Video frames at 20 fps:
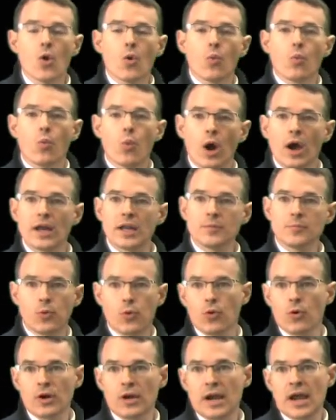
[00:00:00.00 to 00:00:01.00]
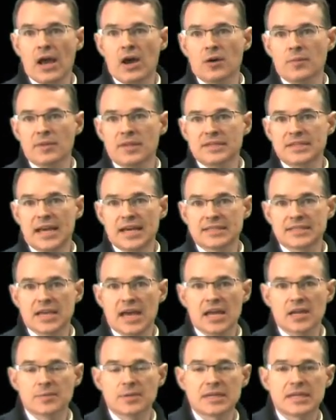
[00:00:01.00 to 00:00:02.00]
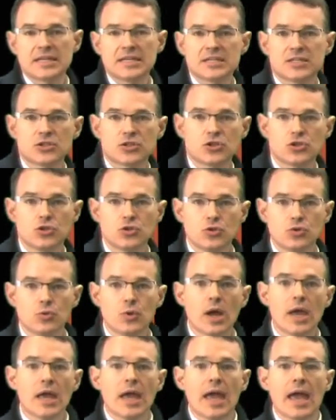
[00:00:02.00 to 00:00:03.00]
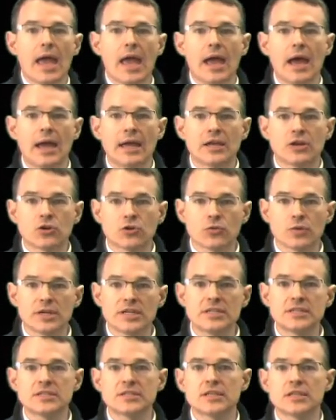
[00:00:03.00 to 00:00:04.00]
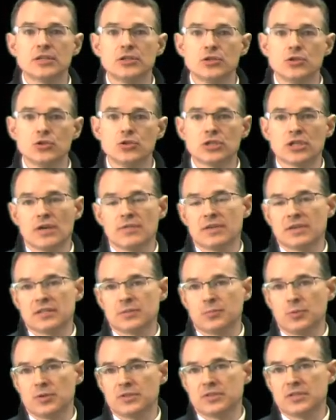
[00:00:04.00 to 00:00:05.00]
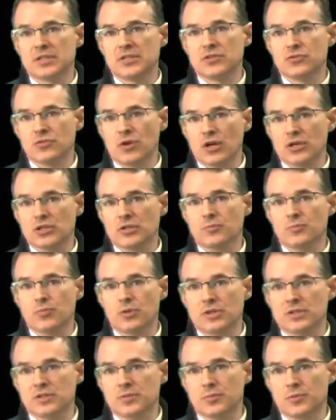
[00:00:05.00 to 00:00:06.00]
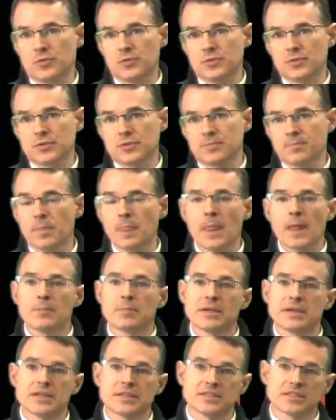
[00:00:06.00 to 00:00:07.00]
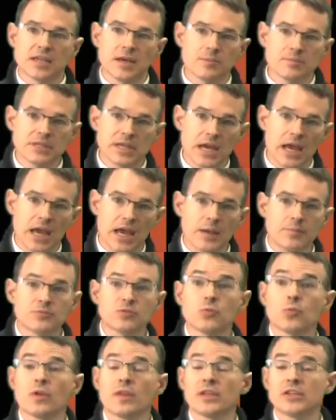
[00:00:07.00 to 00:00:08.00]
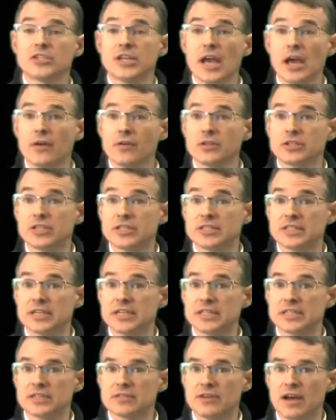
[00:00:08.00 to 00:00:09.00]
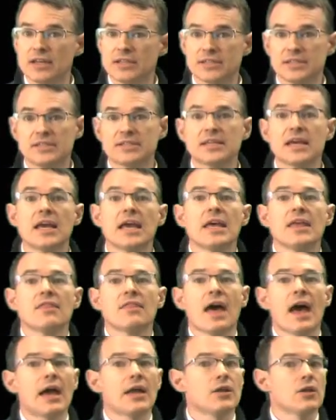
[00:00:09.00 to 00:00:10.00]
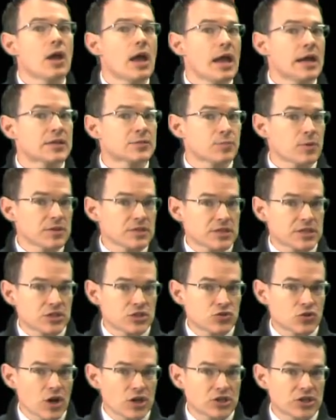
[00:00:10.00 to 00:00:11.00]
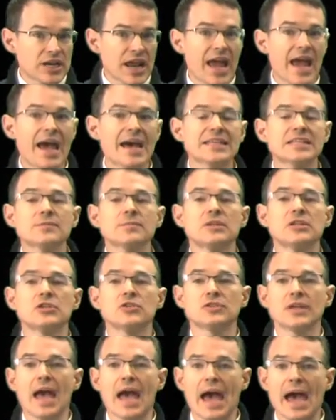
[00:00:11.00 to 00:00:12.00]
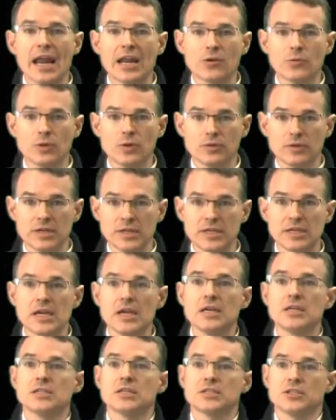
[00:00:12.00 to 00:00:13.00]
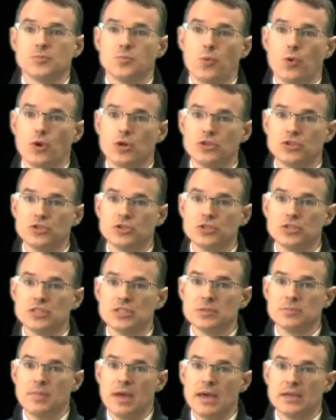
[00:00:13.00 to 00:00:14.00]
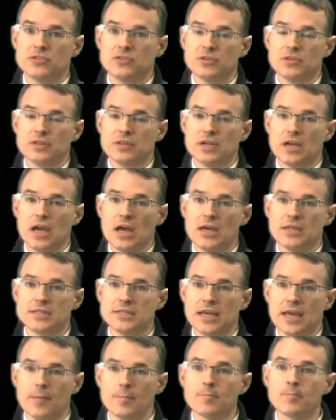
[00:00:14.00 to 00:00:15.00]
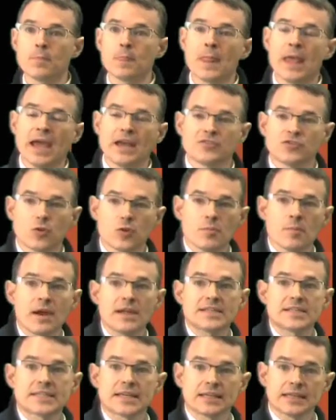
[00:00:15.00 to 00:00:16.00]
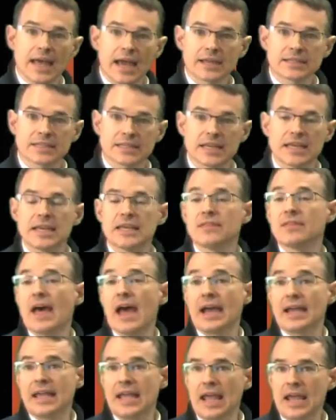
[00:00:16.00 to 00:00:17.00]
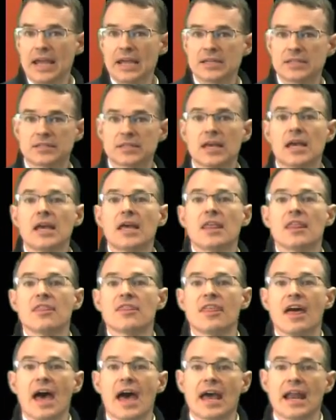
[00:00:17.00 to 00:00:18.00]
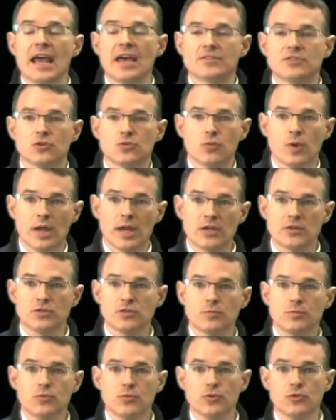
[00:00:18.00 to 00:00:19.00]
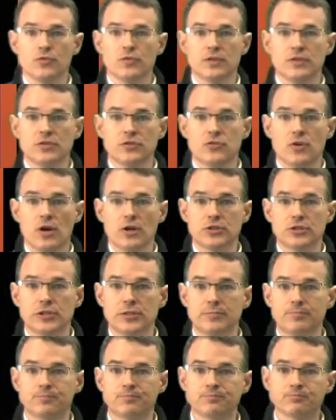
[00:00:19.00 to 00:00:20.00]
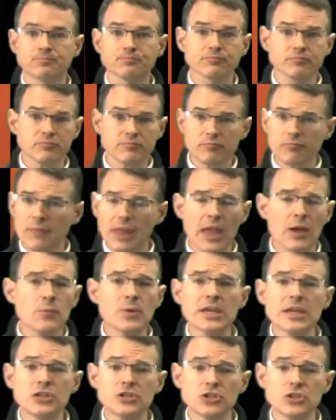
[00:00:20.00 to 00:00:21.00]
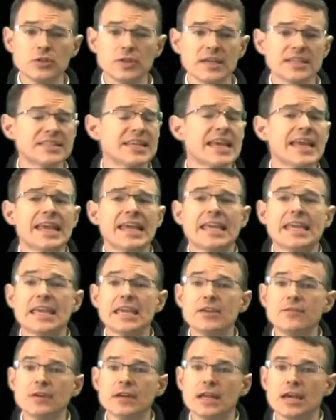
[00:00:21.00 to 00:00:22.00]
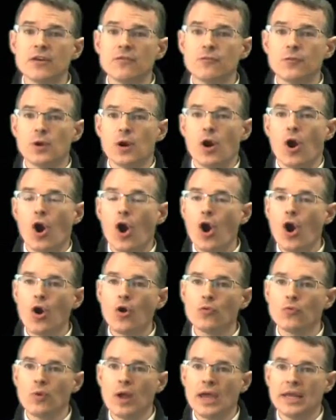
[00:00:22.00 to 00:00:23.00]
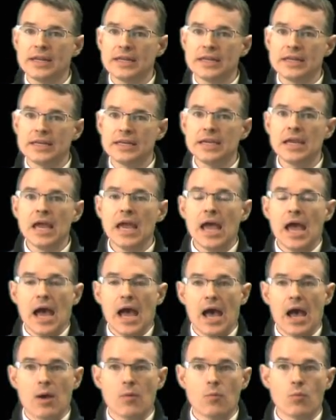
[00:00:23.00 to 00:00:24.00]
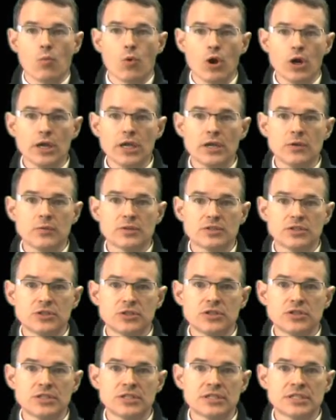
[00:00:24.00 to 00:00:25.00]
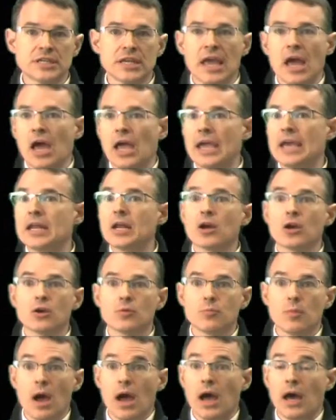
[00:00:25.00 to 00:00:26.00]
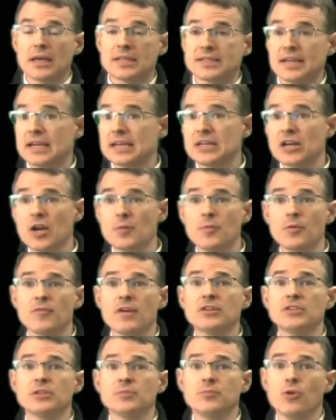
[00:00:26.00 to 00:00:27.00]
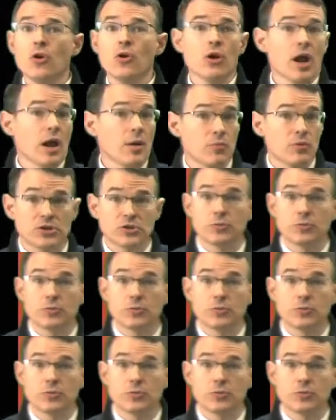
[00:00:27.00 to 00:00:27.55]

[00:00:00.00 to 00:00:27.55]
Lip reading: one important element of the taxonomy is to increase the use of explicit instruction principles. Because sometimes one of the challenges is in lessons that explicit instruction hasn't been used adequately to support students in mastering the content. And so we might select in that case that as a way to improve instruction. And we can do this even if we're already working with students in a secondary prevention program, which